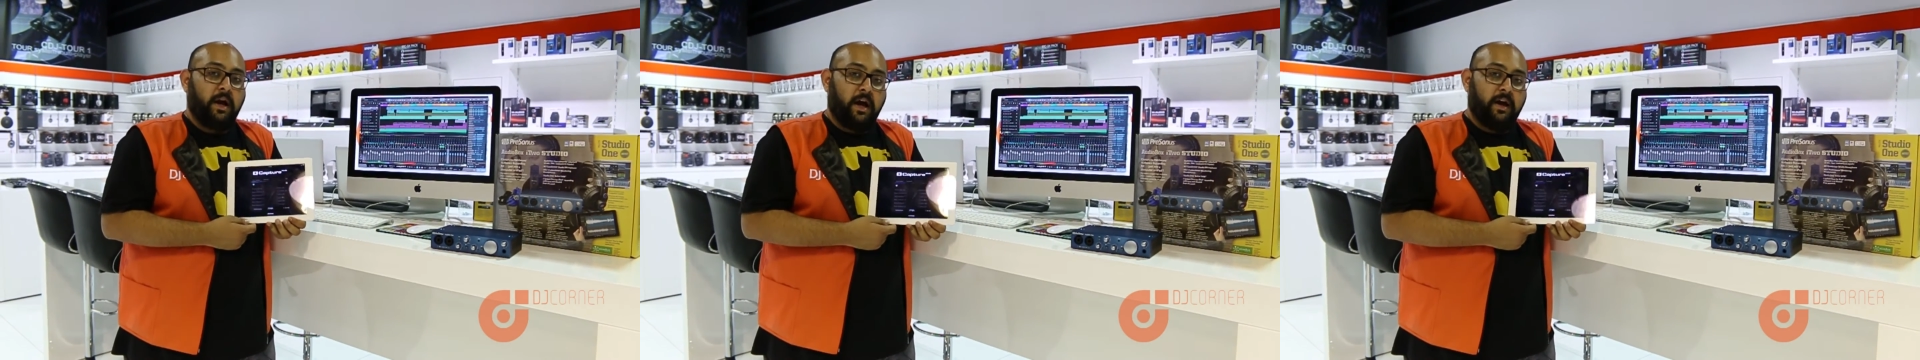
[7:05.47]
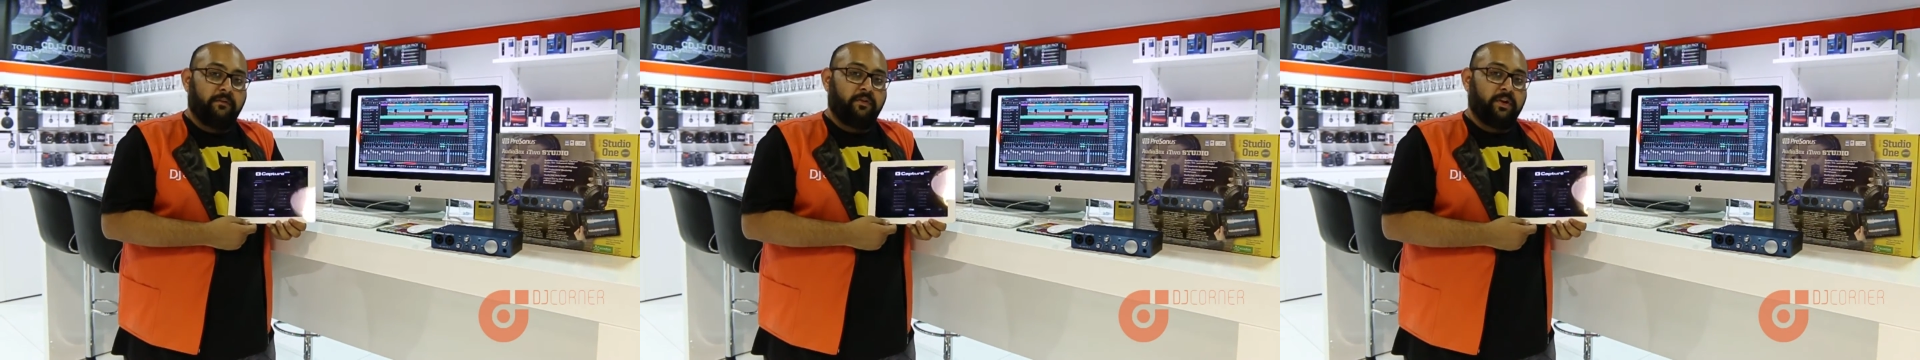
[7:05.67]

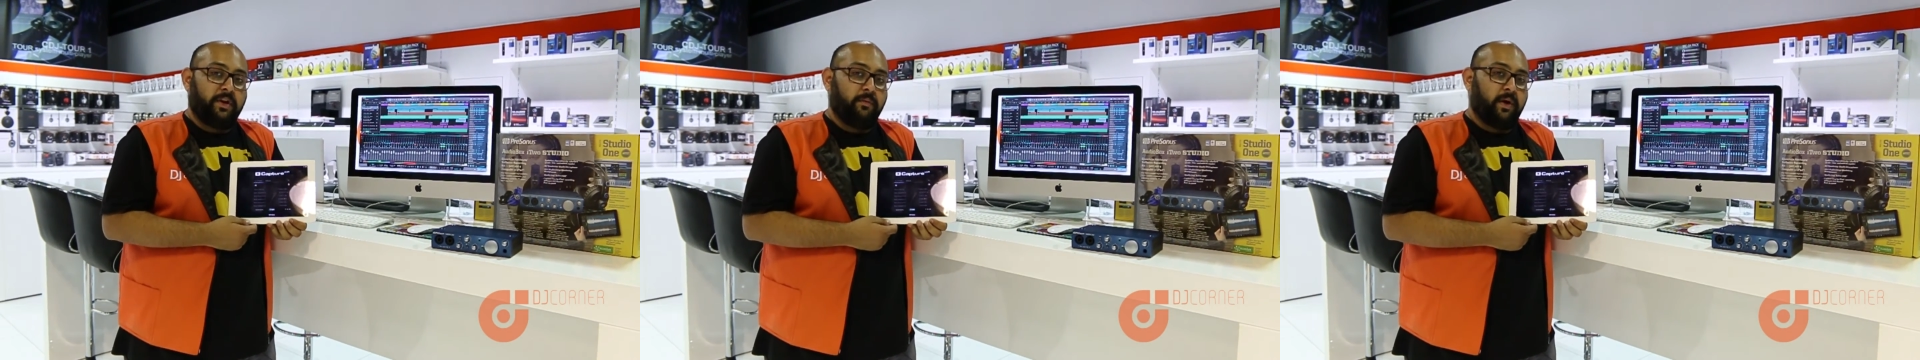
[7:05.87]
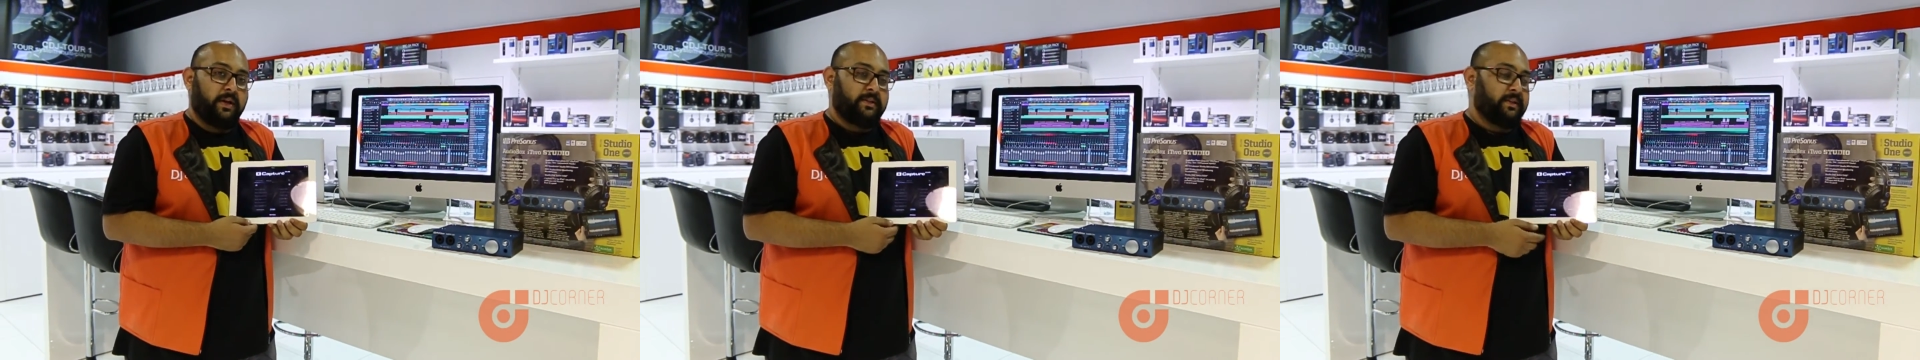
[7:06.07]
iPhone
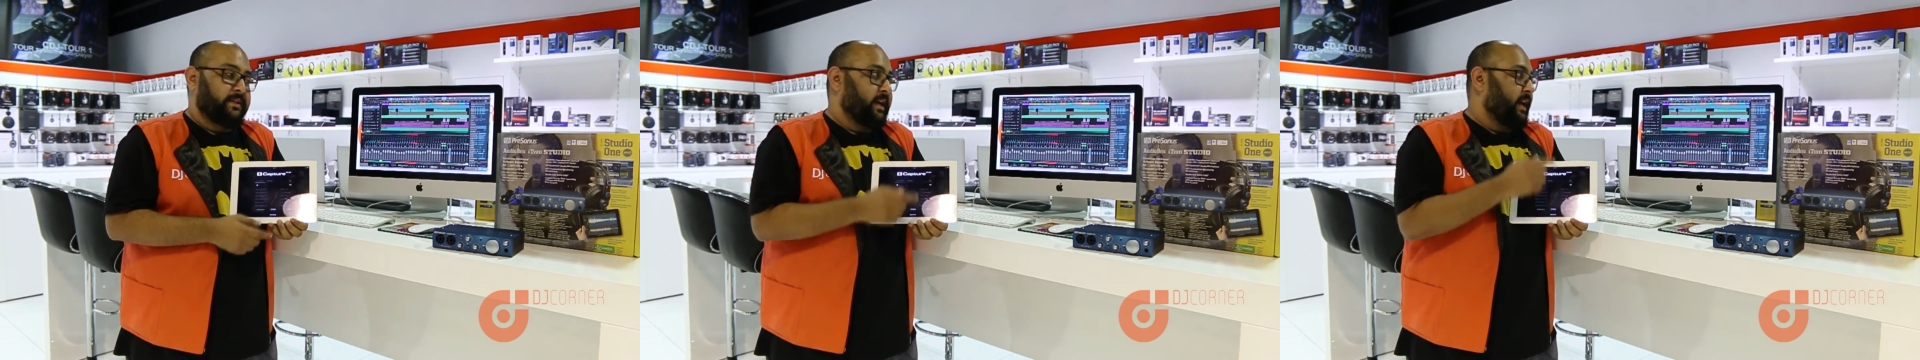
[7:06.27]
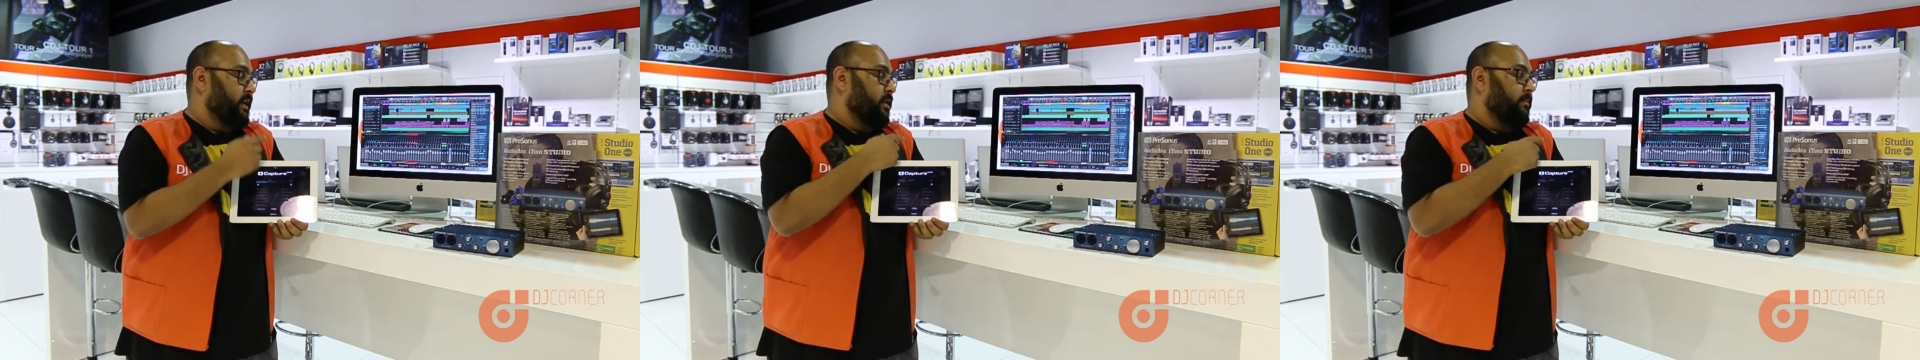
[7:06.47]

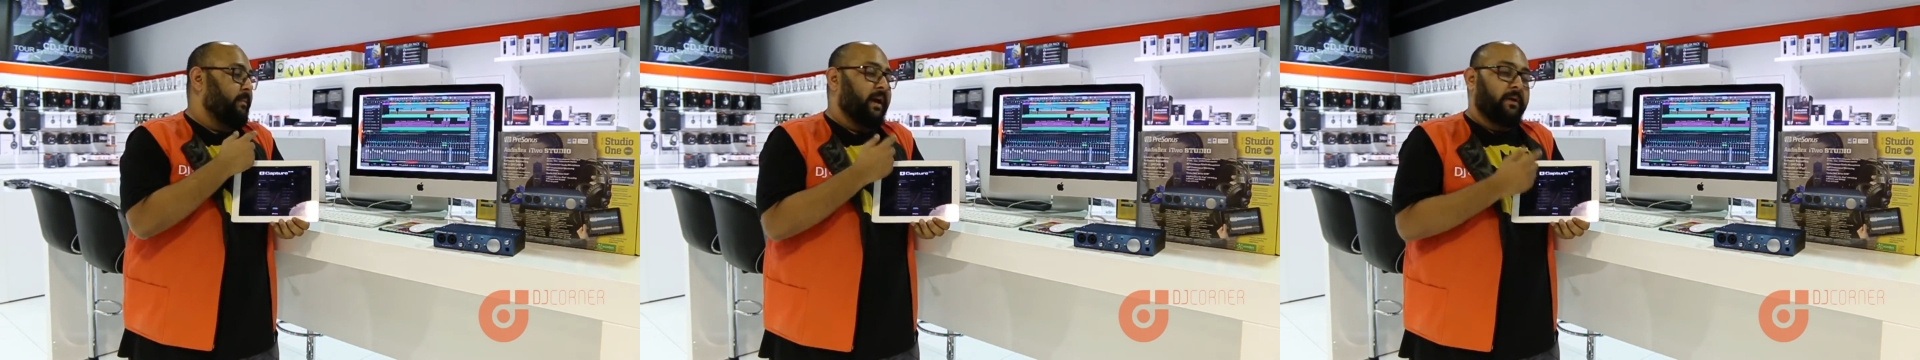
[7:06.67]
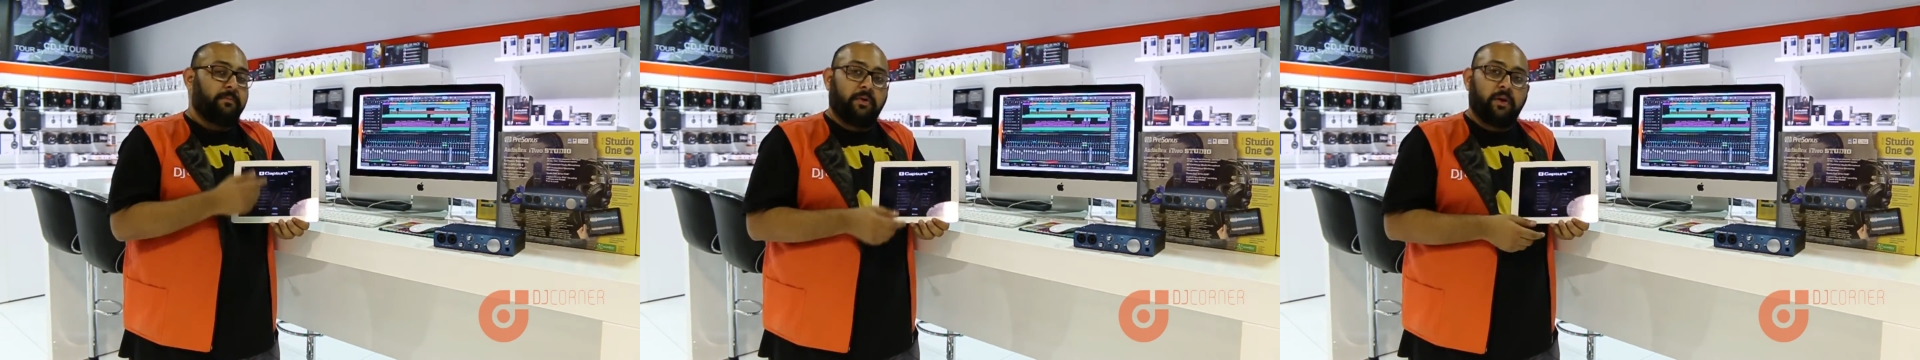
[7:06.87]
devices, and your
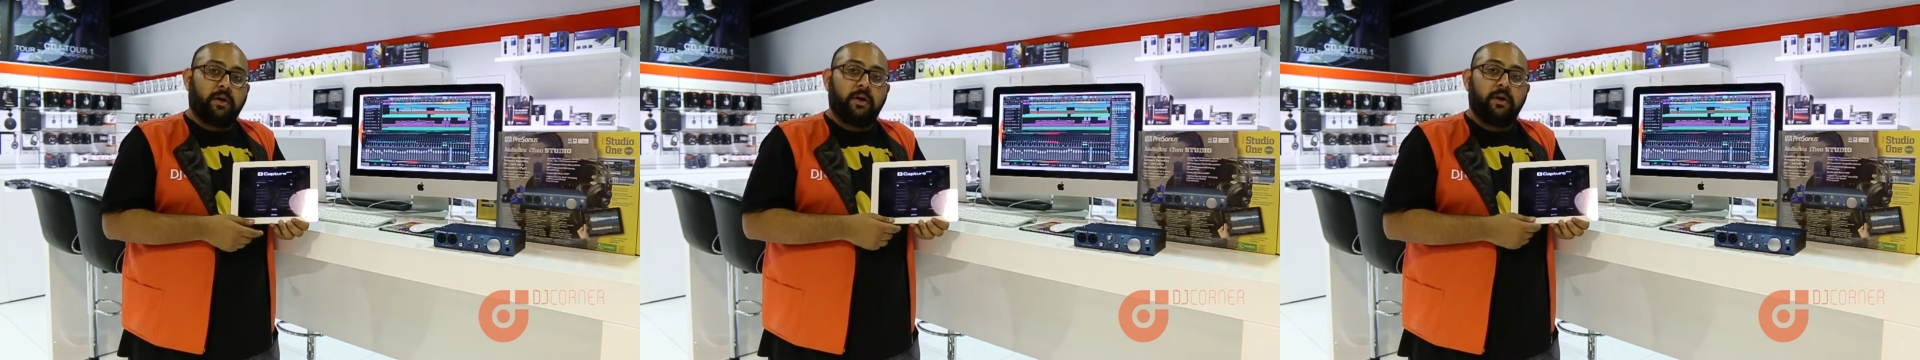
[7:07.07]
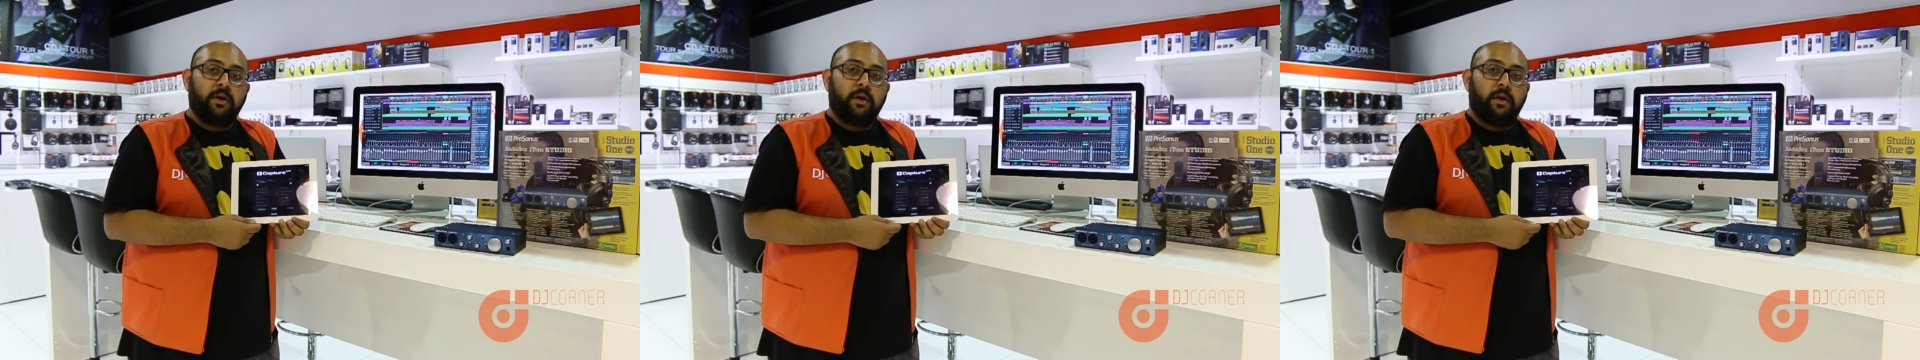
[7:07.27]
MacBook.